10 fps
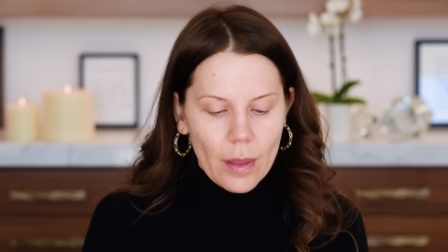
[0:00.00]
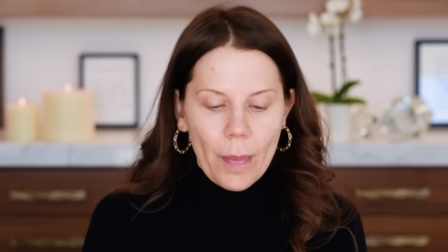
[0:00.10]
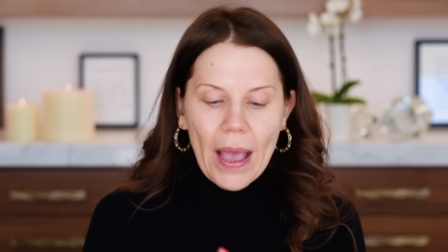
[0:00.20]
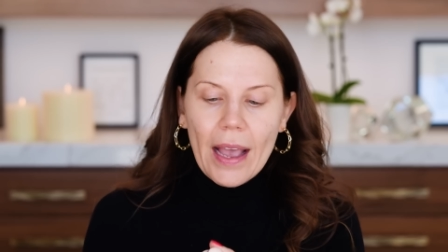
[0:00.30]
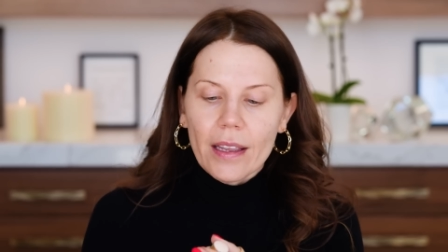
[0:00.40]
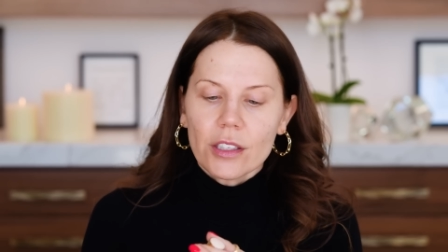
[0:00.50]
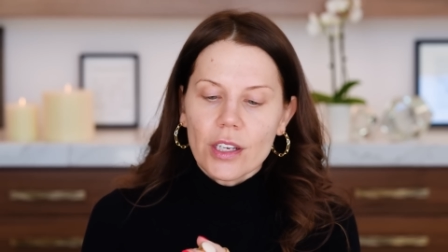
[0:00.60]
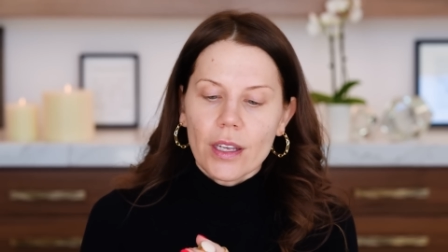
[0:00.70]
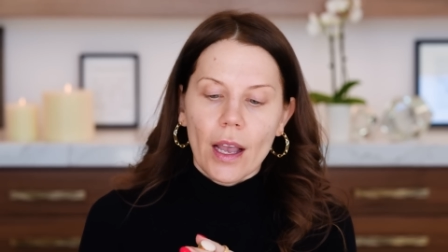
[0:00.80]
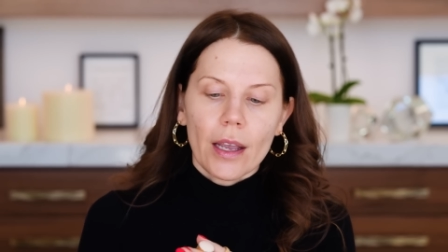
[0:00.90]
The
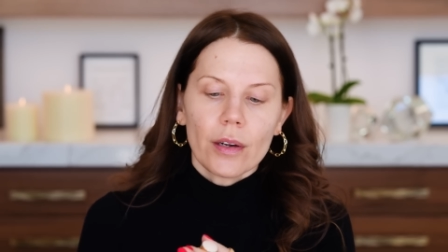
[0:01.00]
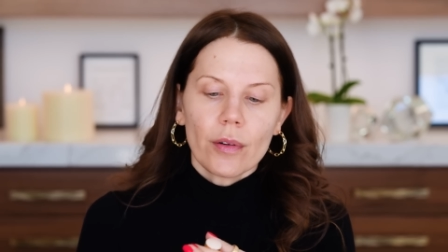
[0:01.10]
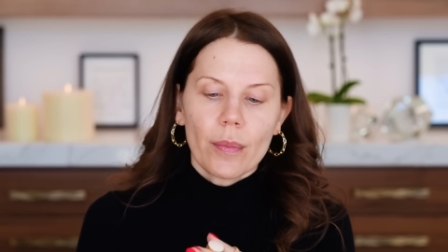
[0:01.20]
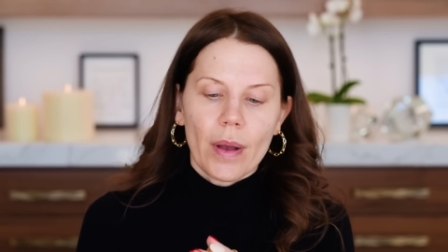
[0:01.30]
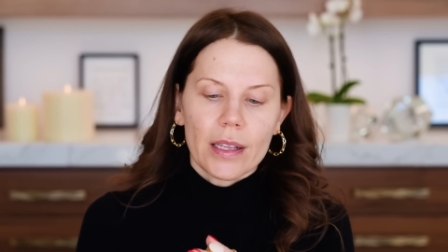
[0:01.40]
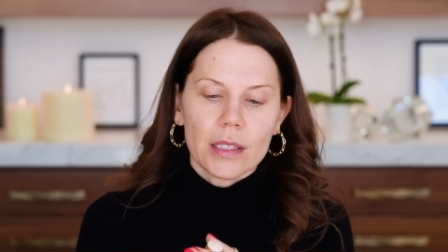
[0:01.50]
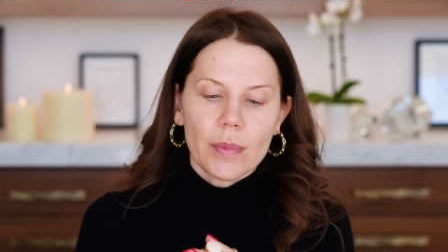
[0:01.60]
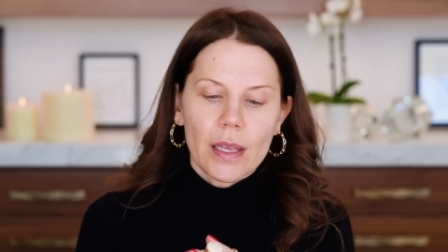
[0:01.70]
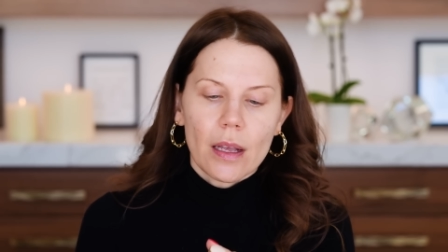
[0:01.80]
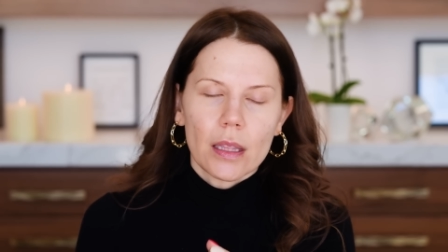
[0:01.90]
packaging kind of reminds
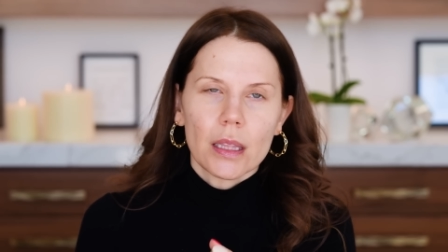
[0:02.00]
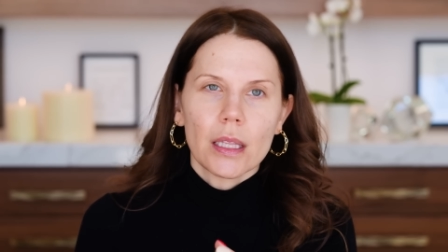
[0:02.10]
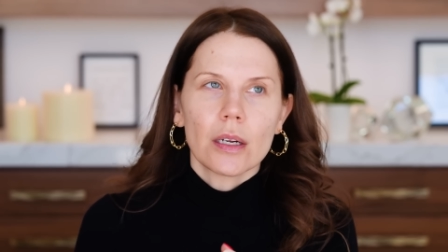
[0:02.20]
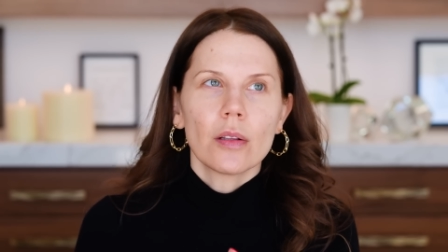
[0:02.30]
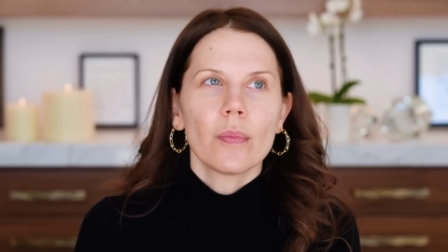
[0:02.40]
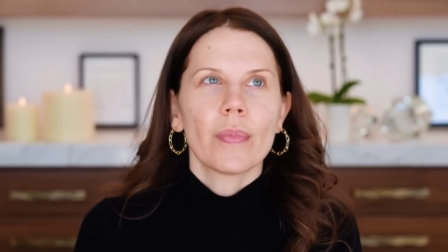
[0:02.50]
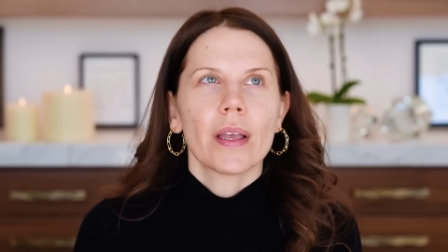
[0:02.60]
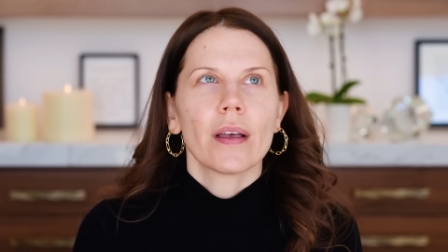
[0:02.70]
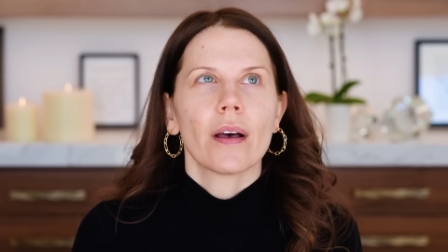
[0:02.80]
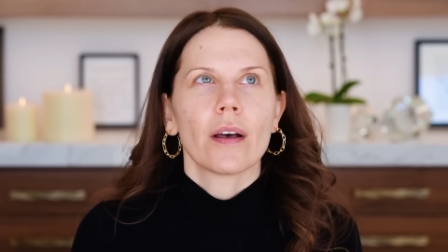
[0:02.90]
me a little bit